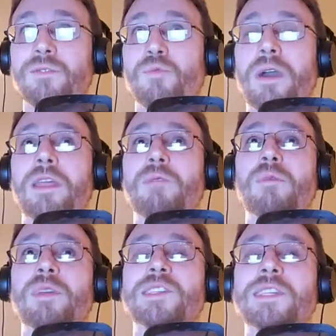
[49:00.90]
I think what
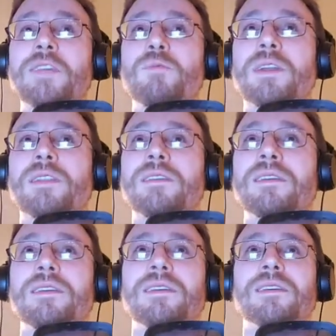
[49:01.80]
we see when
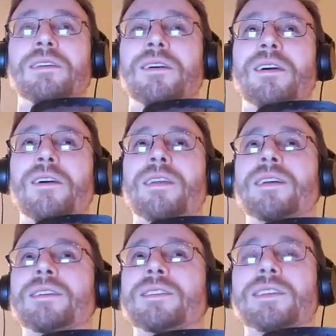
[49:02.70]
Arya
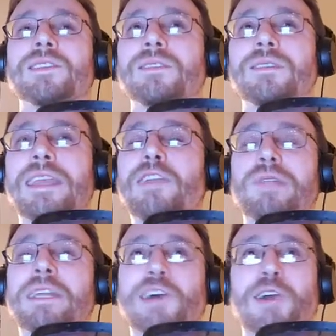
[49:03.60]
is eagerly
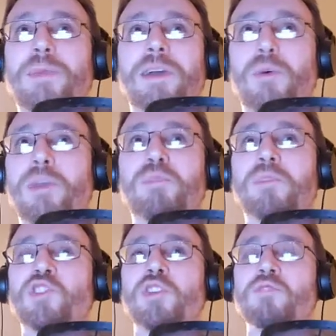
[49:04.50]
talking about going home to
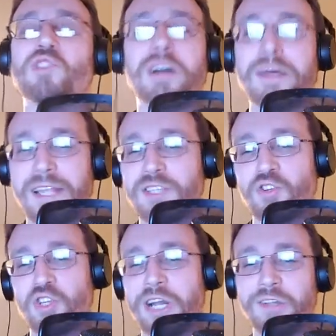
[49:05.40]
show Jon, that's her
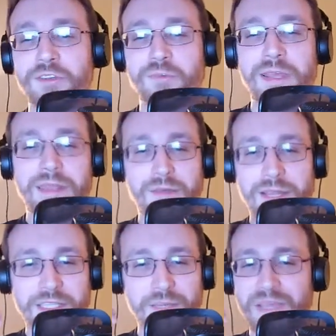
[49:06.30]
childhood right there.
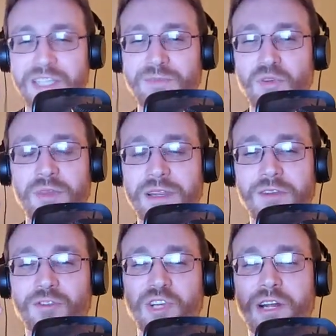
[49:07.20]
That's the best moment in her
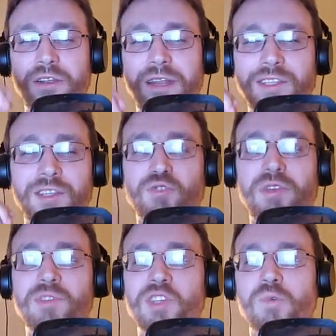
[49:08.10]
childhood. That's the dream
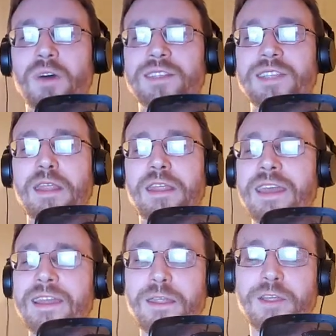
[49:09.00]
she wants. And
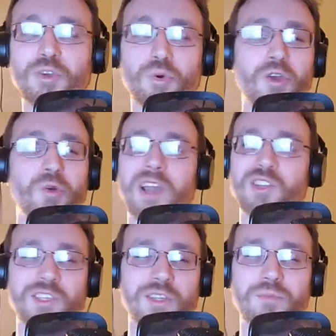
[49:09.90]
then the door
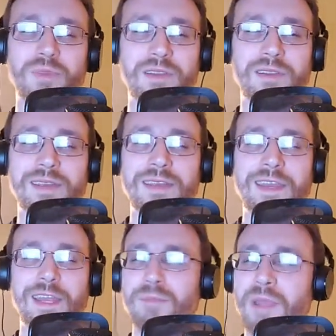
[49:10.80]
crashes open
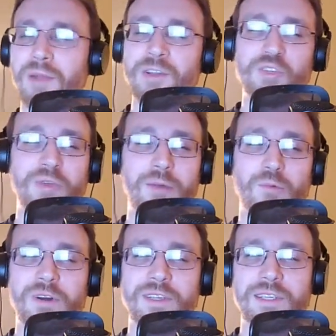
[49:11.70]
and Meryn Trant
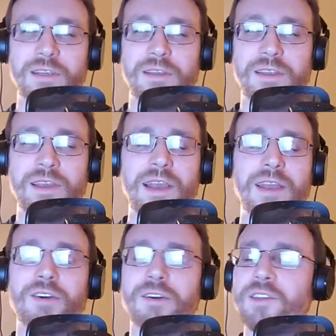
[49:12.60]
walks in. and
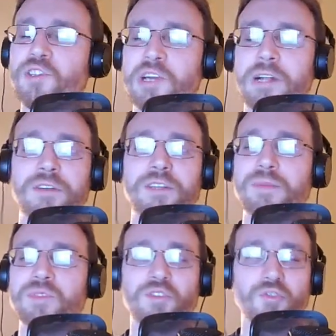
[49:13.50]
Arya's childhood
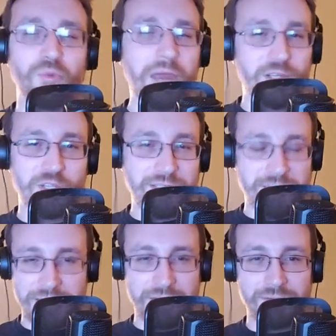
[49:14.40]
comes crashing
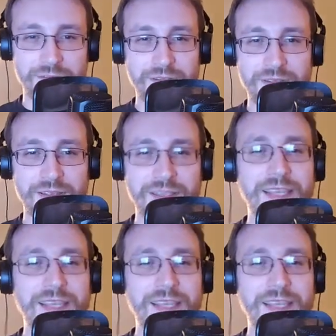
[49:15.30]
down. This